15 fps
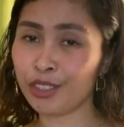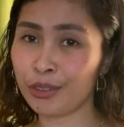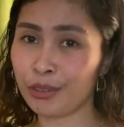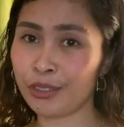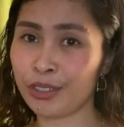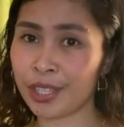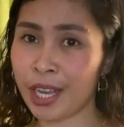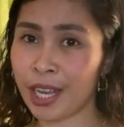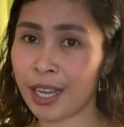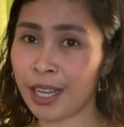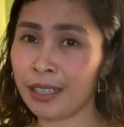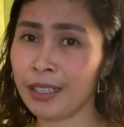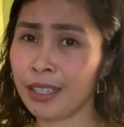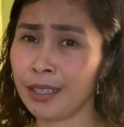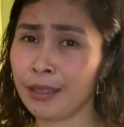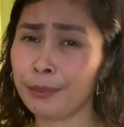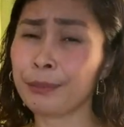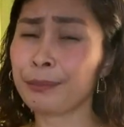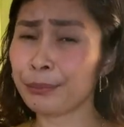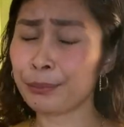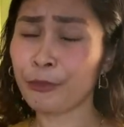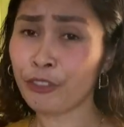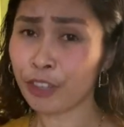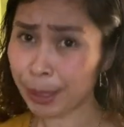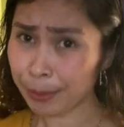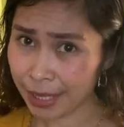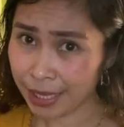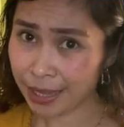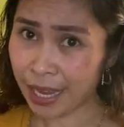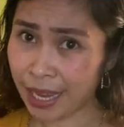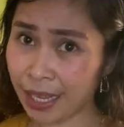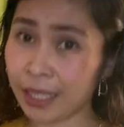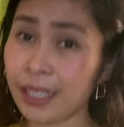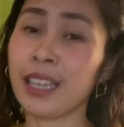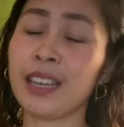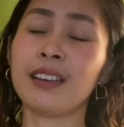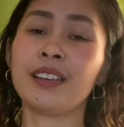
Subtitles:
Georgia, for me lang,